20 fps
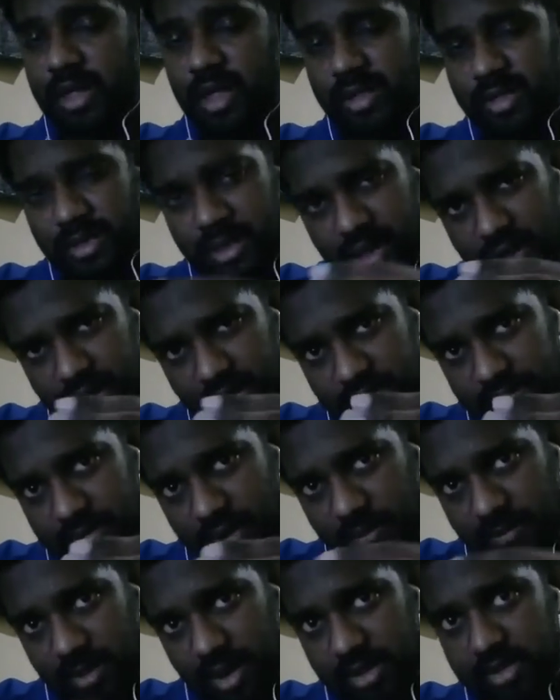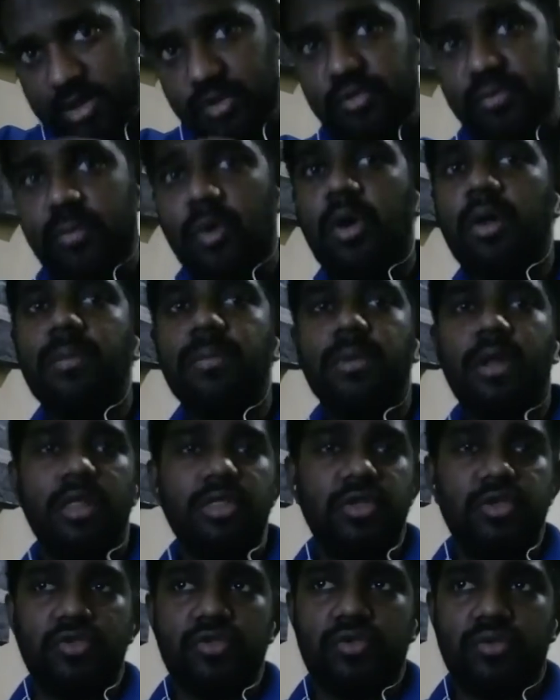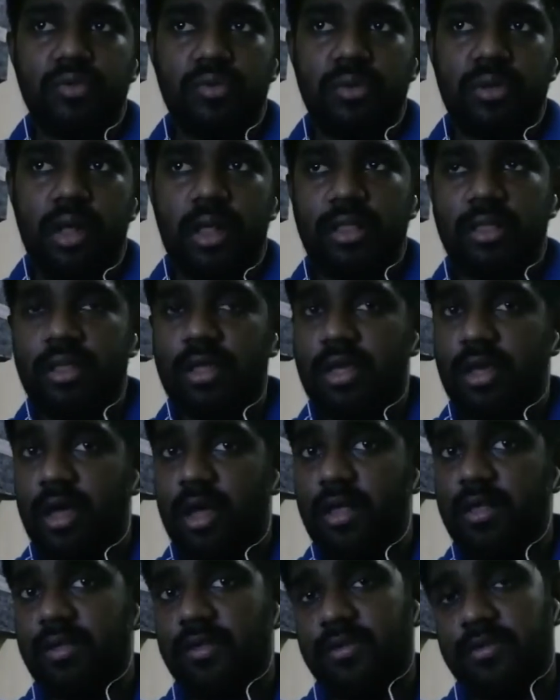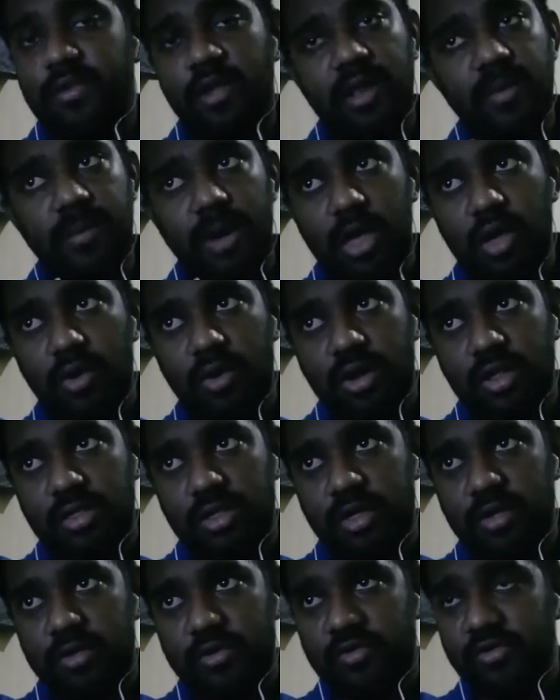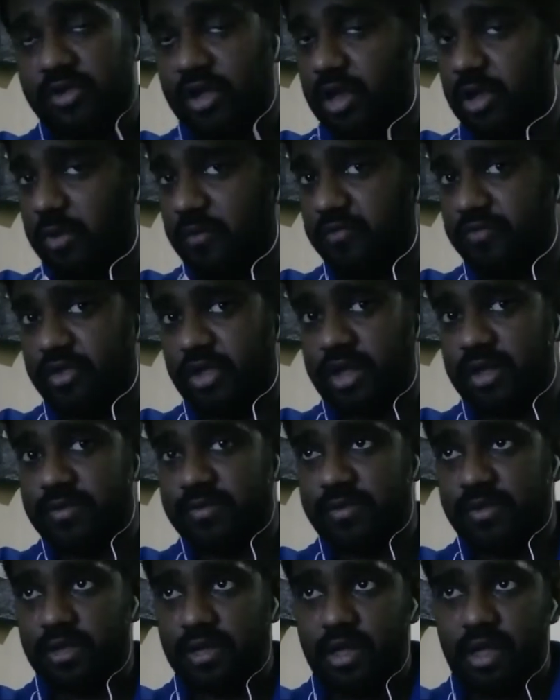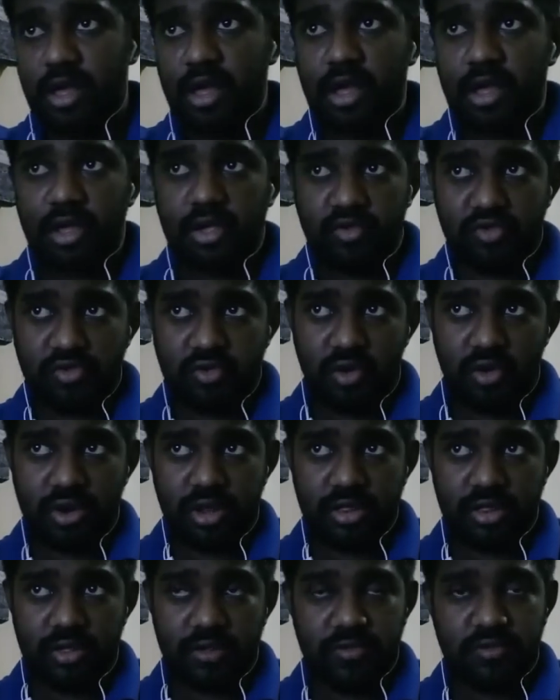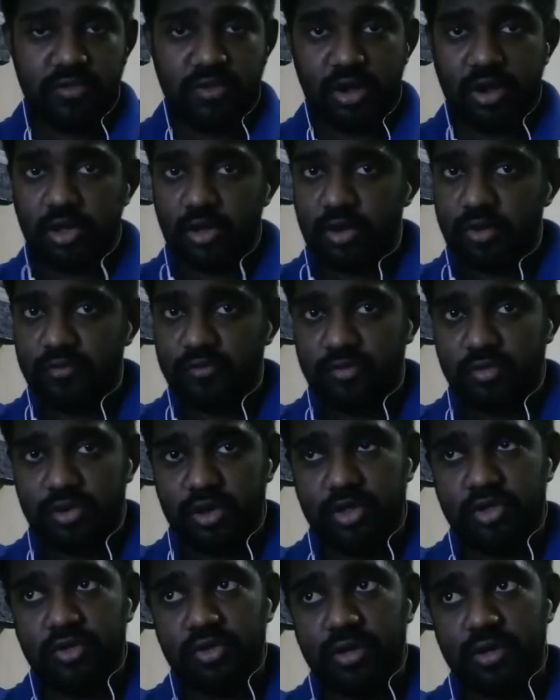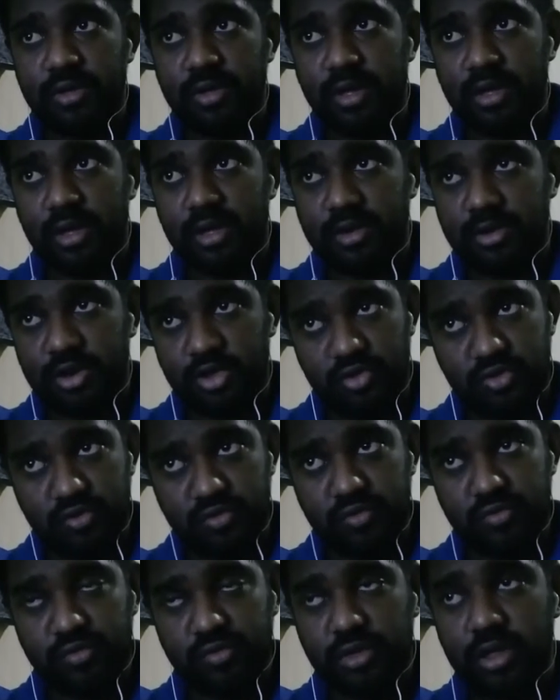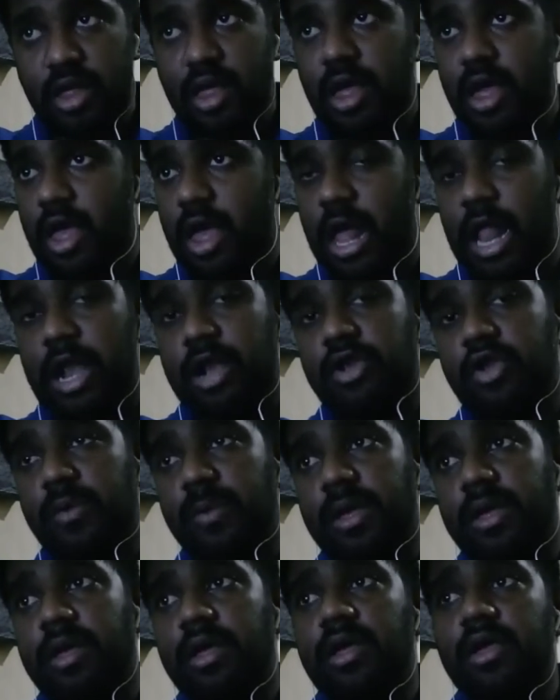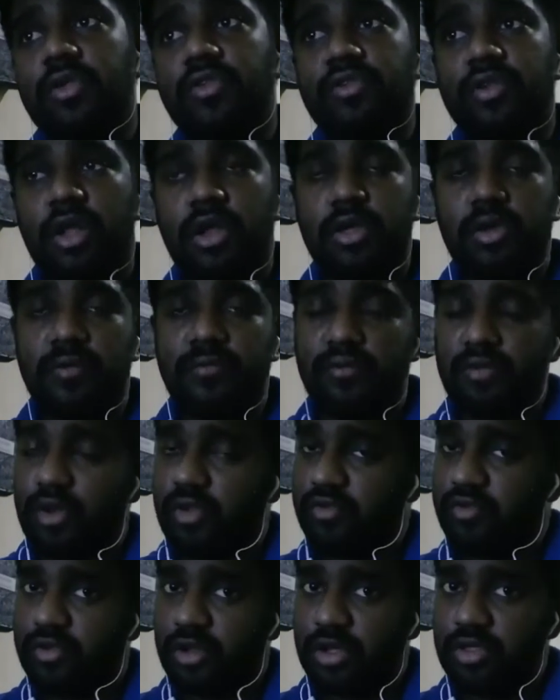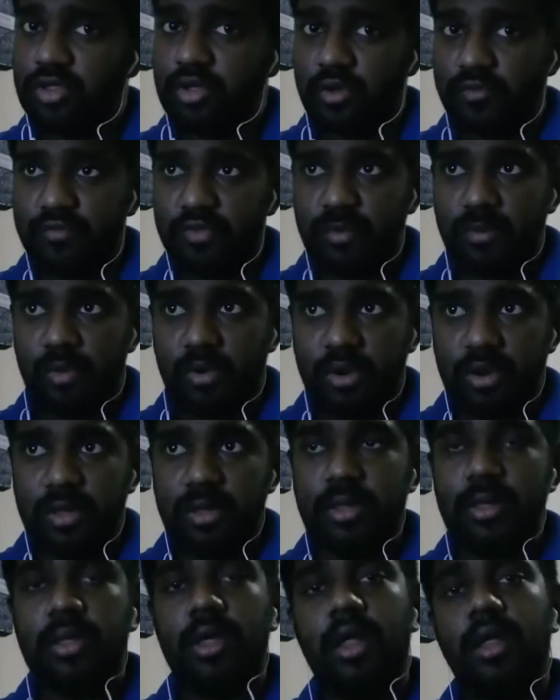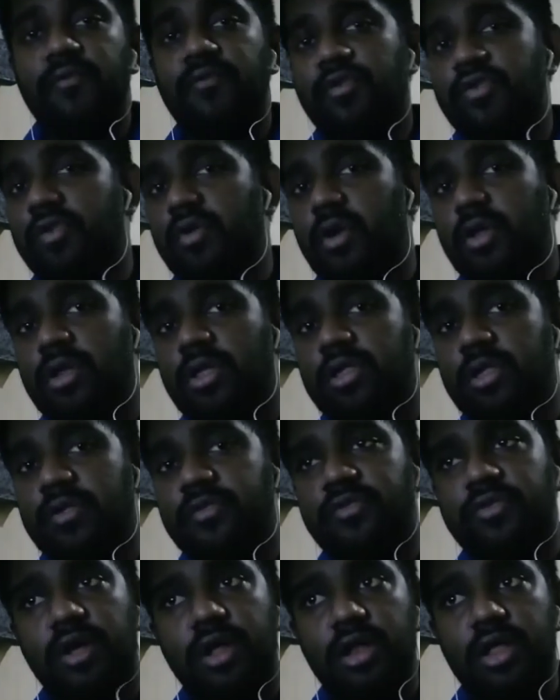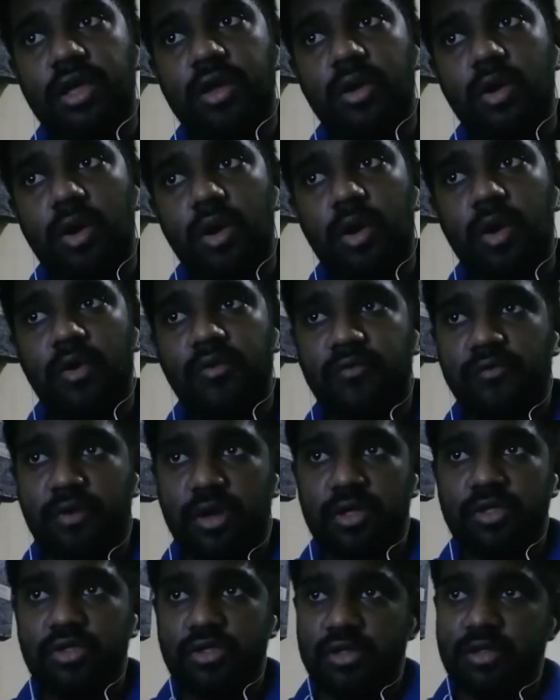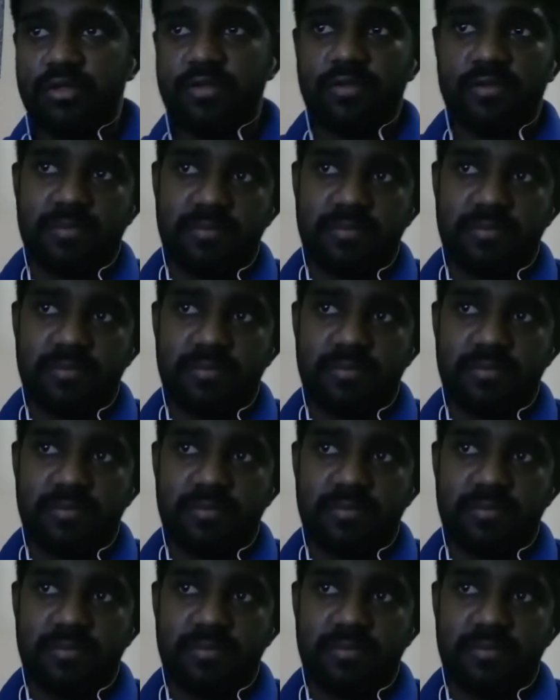And there are some other small branches too, and they are cell biology, studying of cells; histology, studying of tissues; anatomy, studying of the structure of the body; physiology, studying of functions;